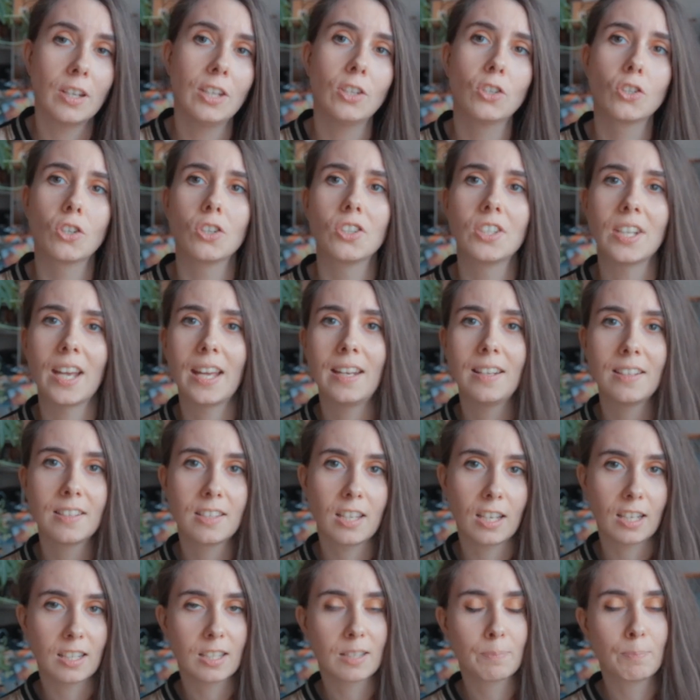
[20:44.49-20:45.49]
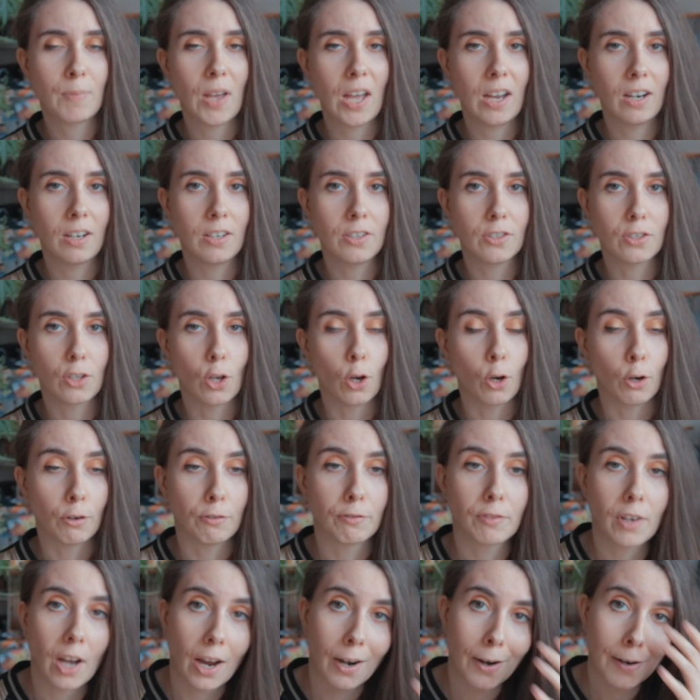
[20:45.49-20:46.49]
each containing 6 pairs
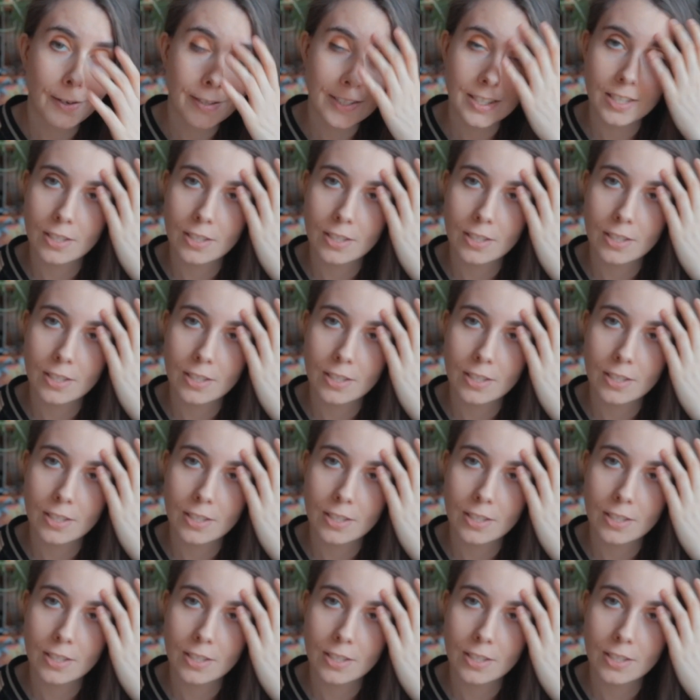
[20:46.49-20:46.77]
of cards.